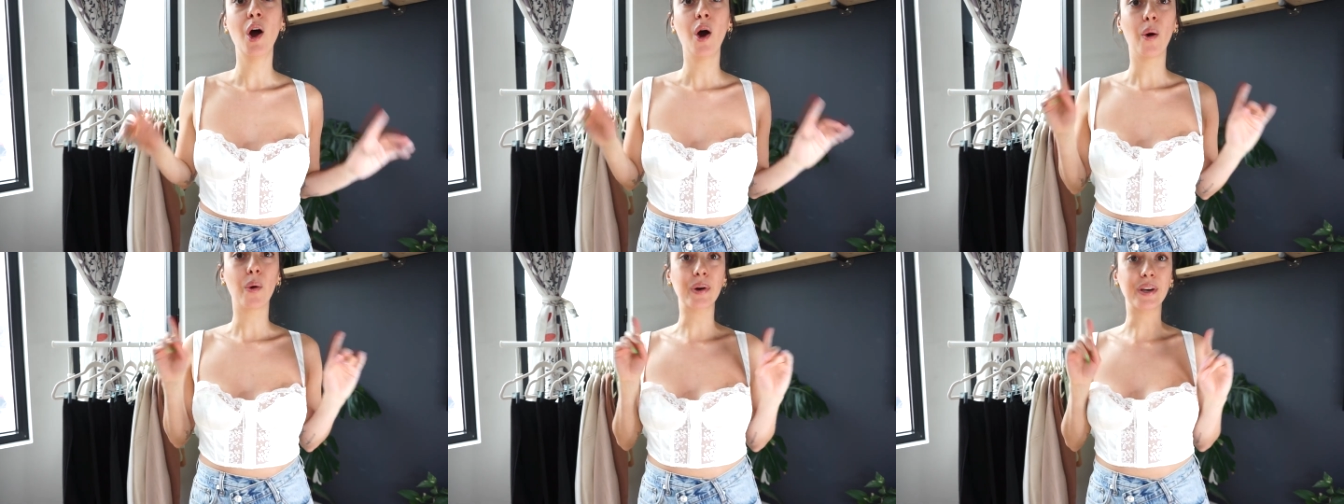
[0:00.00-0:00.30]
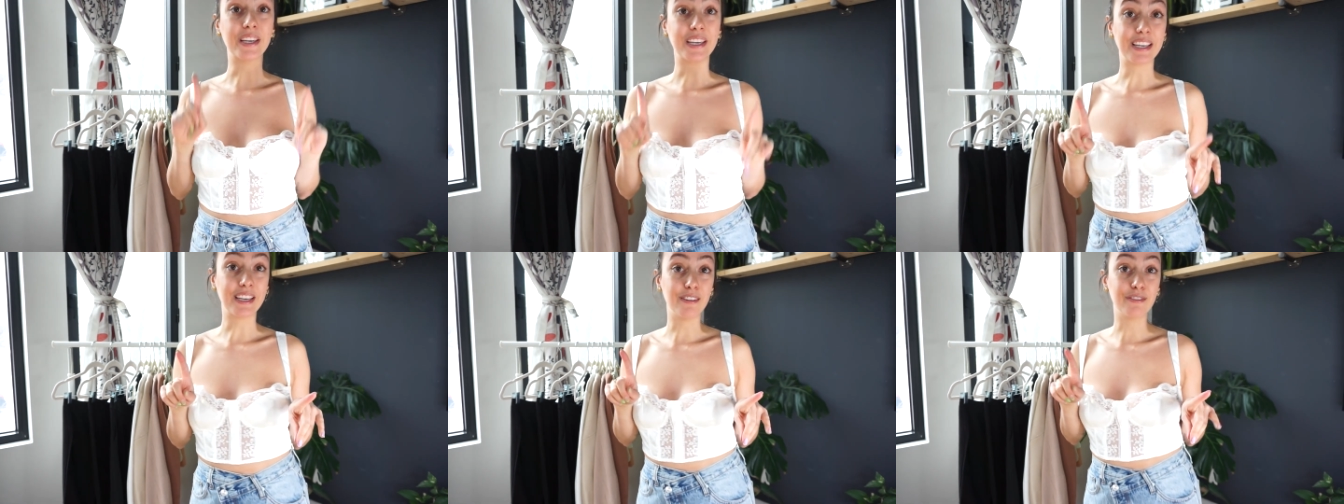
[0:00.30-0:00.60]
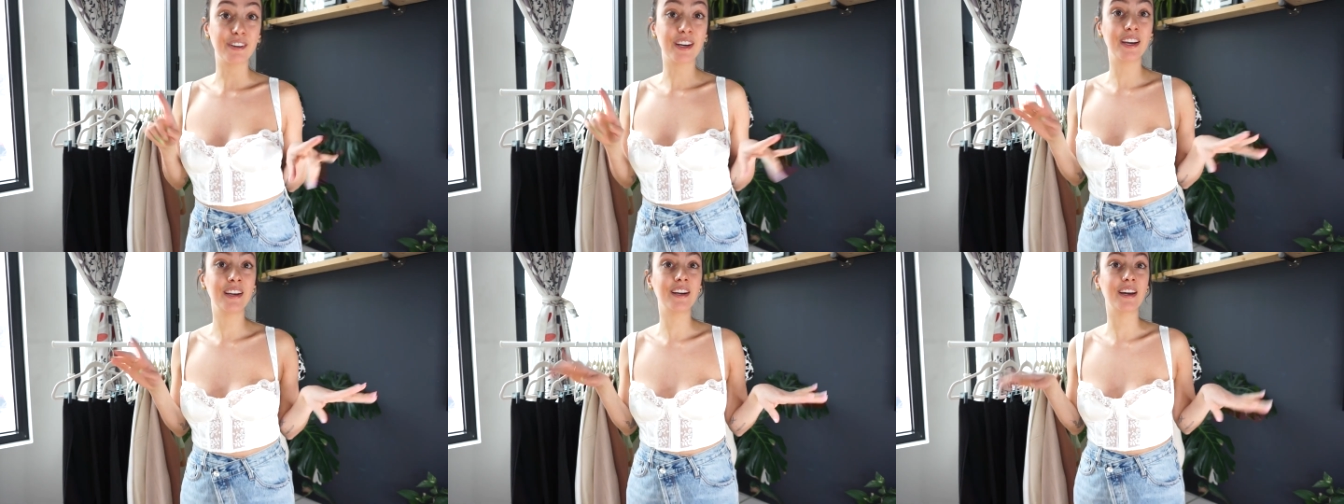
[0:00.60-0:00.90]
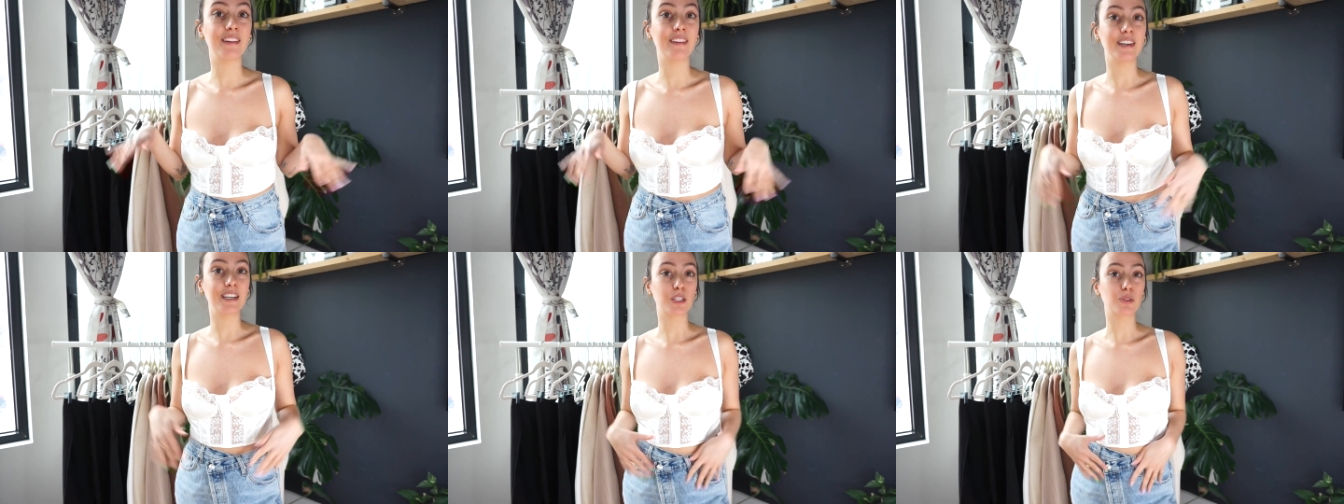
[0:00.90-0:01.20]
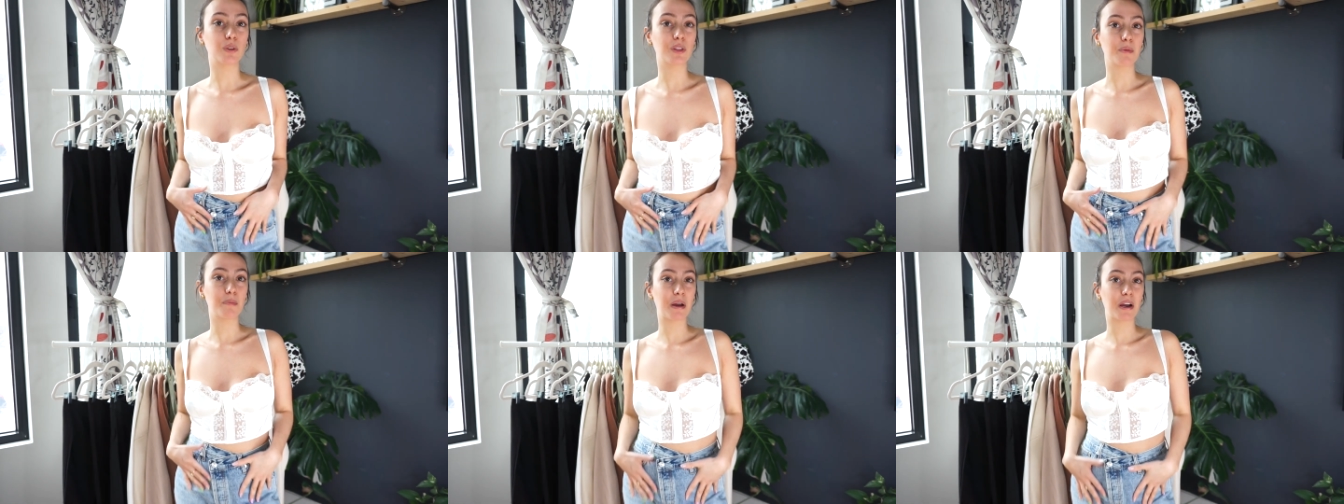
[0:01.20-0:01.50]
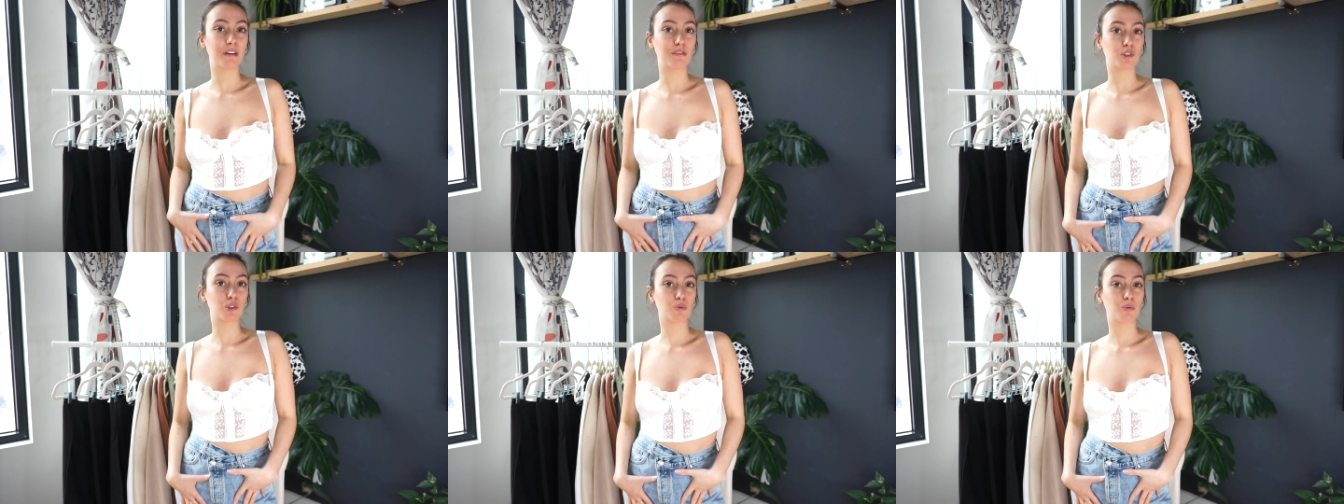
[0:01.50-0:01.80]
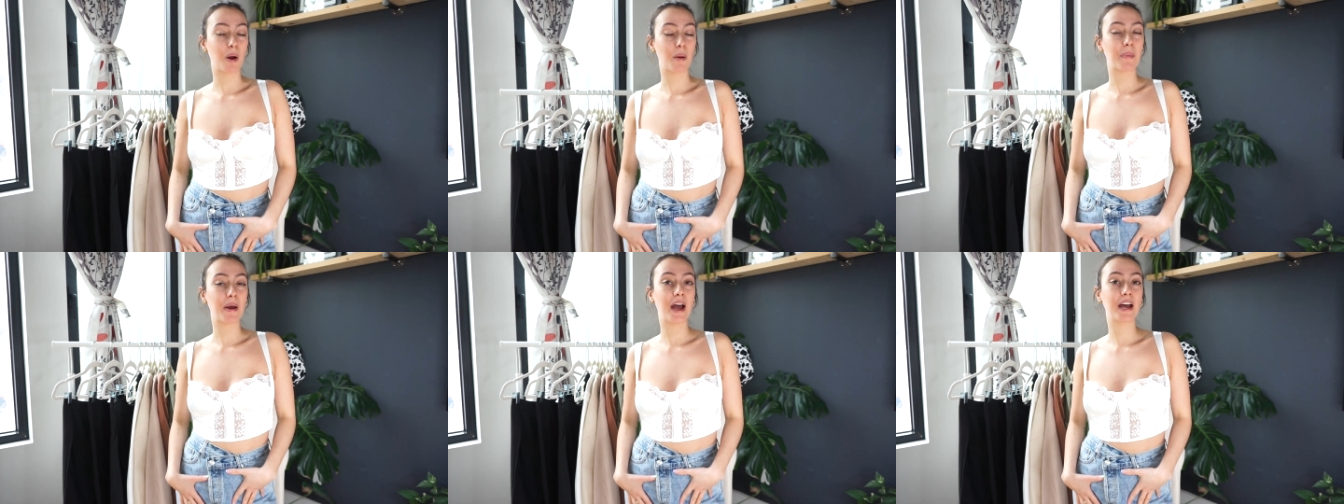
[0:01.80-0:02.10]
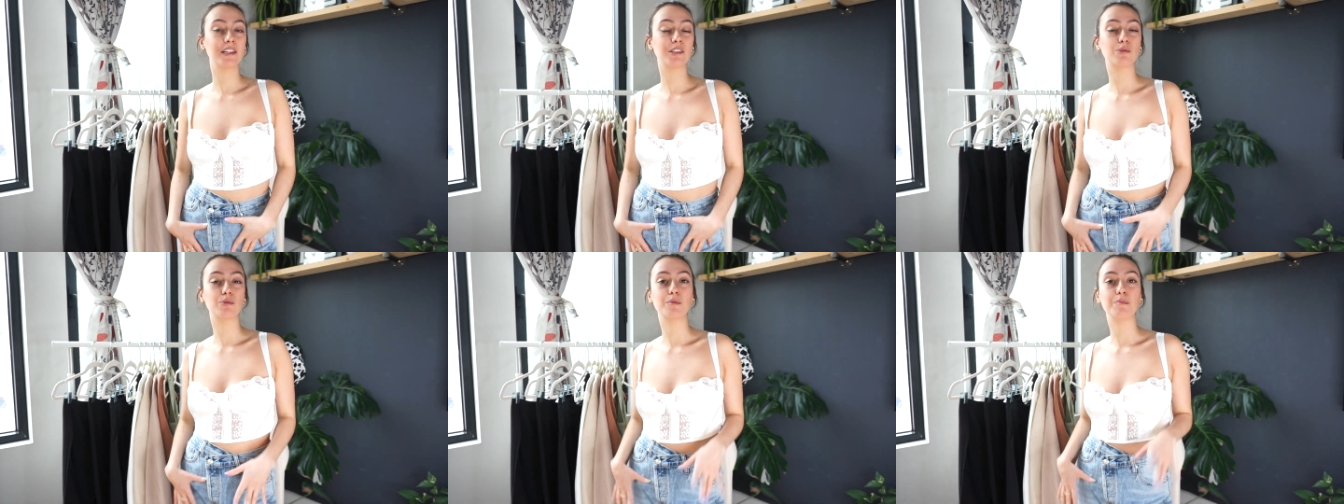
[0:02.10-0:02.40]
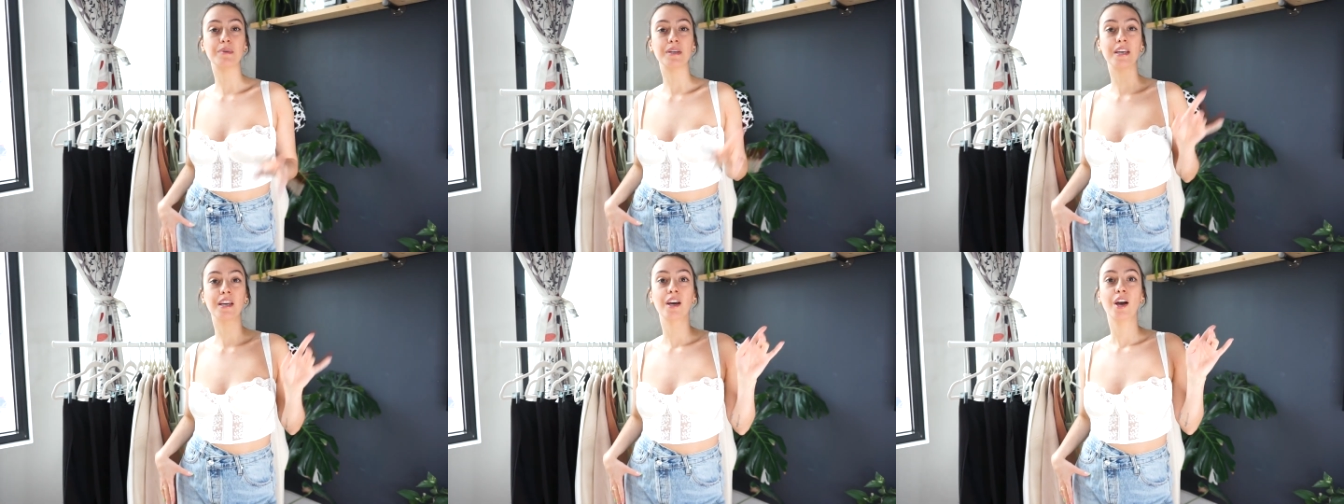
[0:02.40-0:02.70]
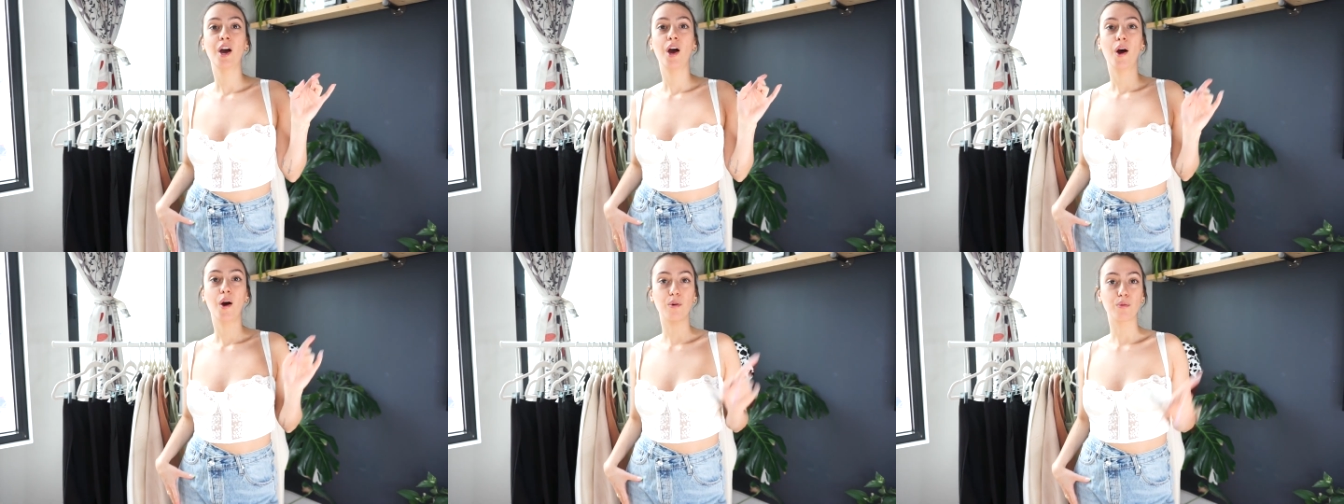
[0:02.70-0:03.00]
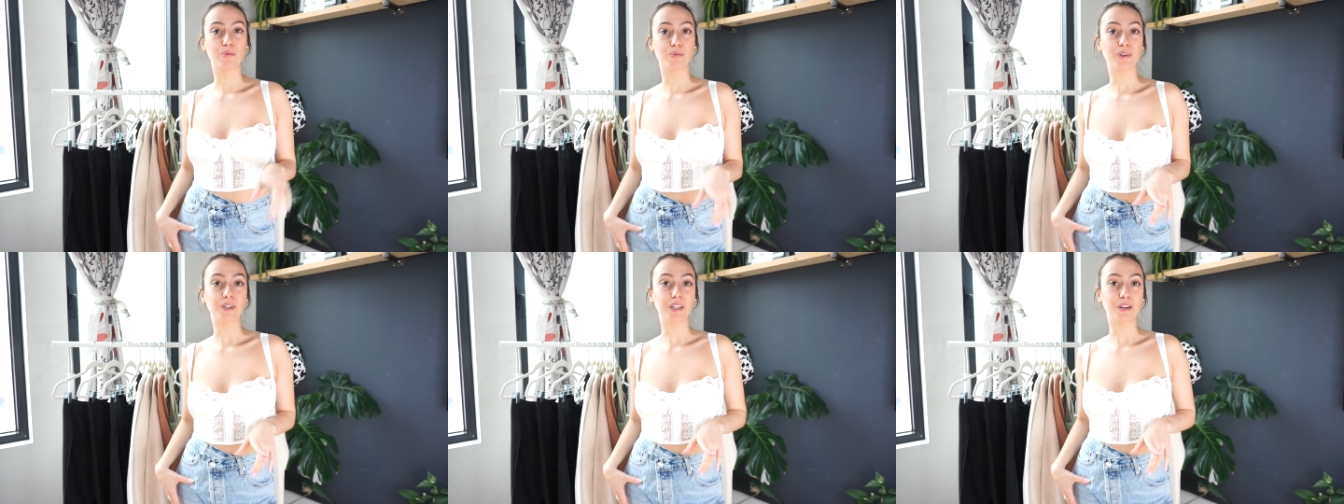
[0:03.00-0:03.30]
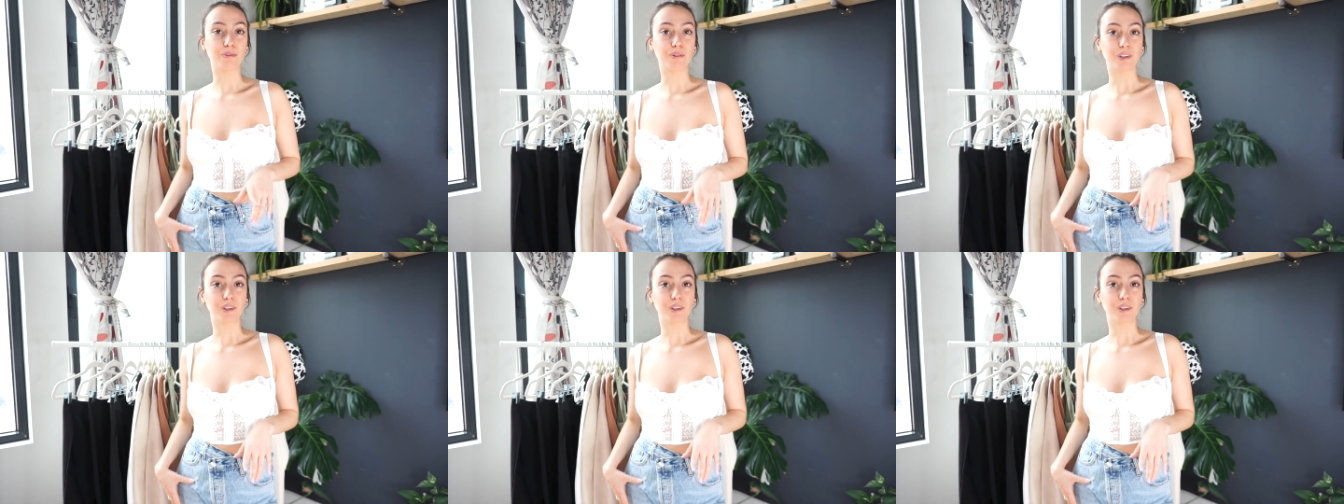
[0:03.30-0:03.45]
or even this with a pair of sweatpants would be a really,